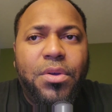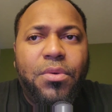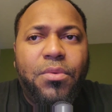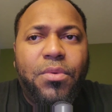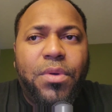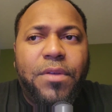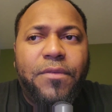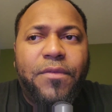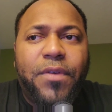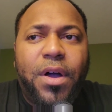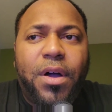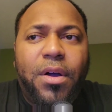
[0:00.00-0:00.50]

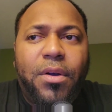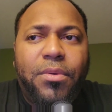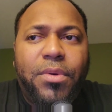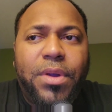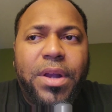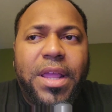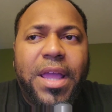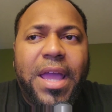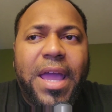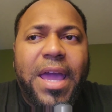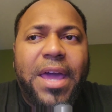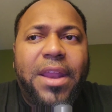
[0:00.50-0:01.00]
We've
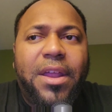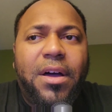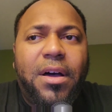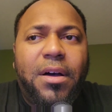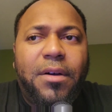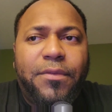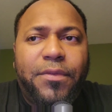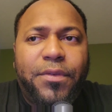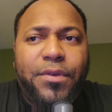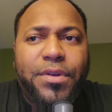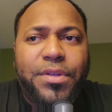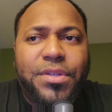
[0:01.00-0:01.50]
already had
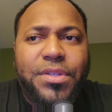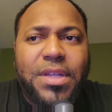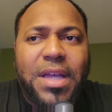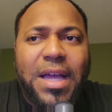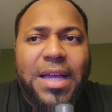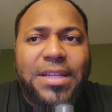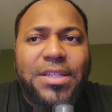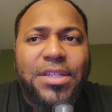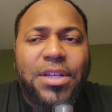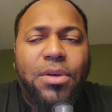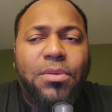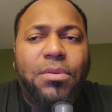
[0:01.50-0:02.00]
offers.
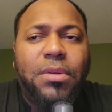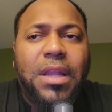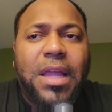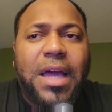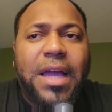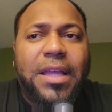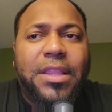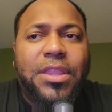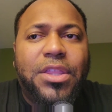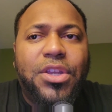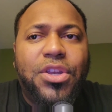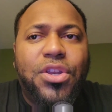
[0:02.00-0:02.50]
I don't
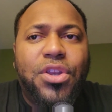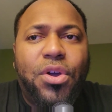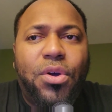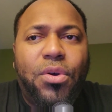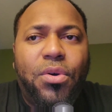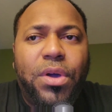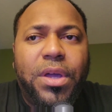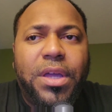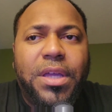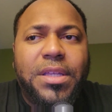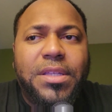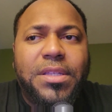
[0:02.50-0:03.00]
like the
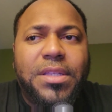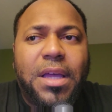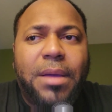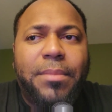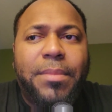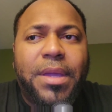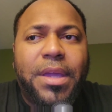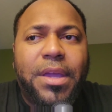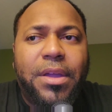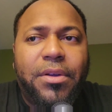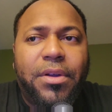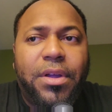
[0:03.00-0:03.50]
noise I'm
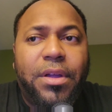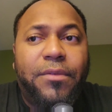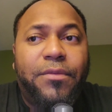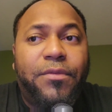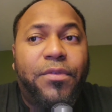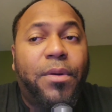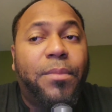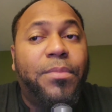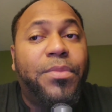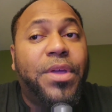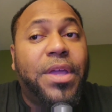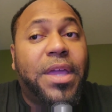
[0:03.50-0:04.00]
hearing
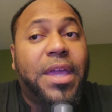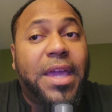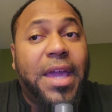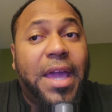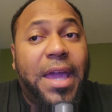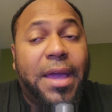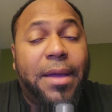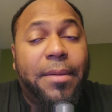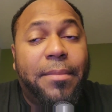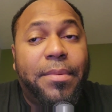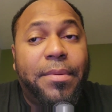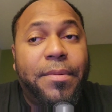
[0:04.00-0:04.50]
from the
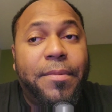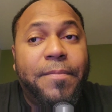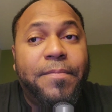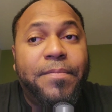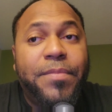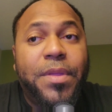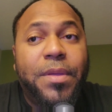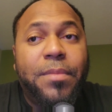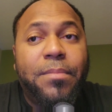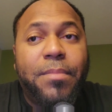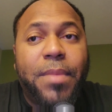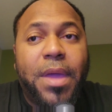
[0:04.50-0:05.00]
camp.
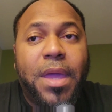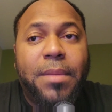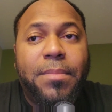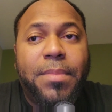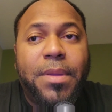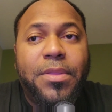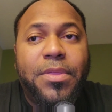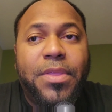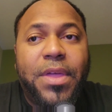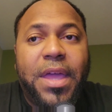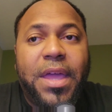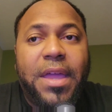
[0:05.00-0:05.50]

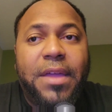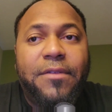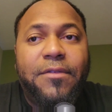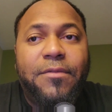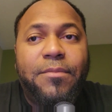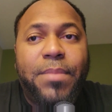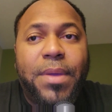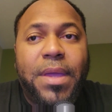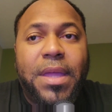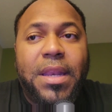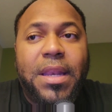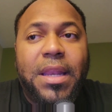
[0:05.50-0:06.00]
Maybe they've
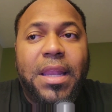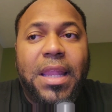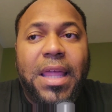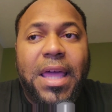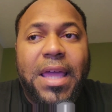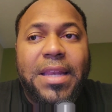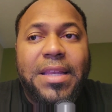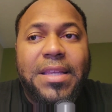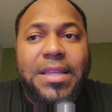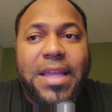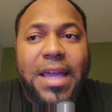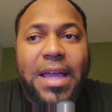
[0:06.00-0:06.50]
been
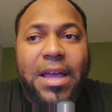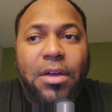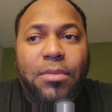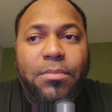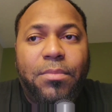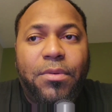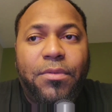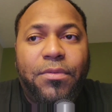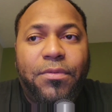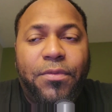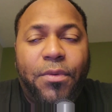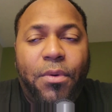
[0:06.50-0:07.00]
let down
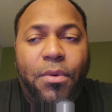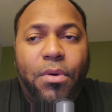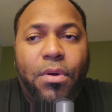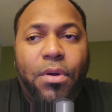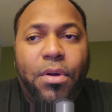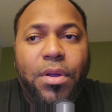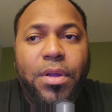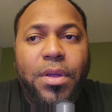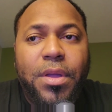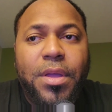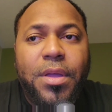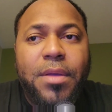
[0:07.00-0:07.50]

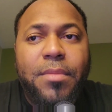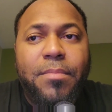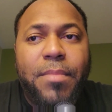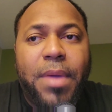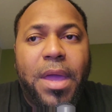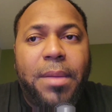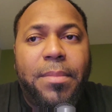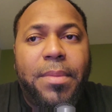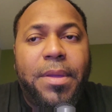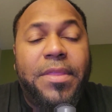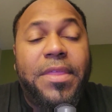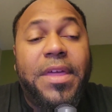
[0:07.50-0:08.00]
before.
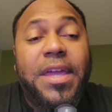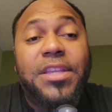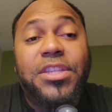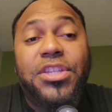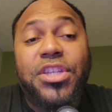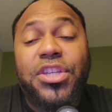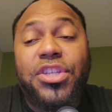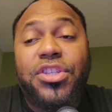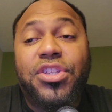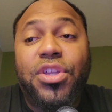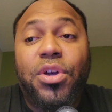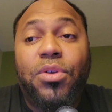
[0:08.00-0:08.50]
Maybe they
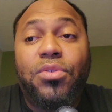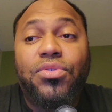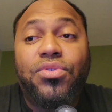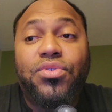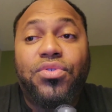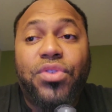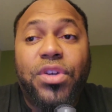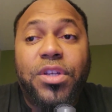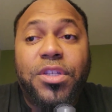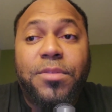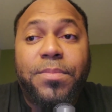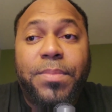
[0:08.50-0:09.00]
just don't
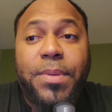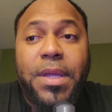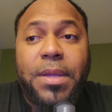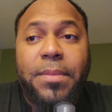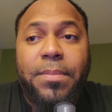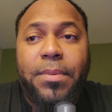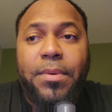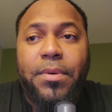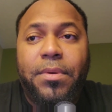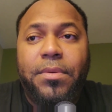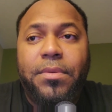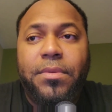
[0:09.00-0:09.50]
trust
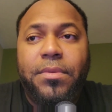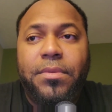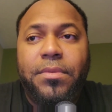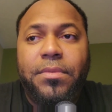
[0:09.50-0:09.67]
people.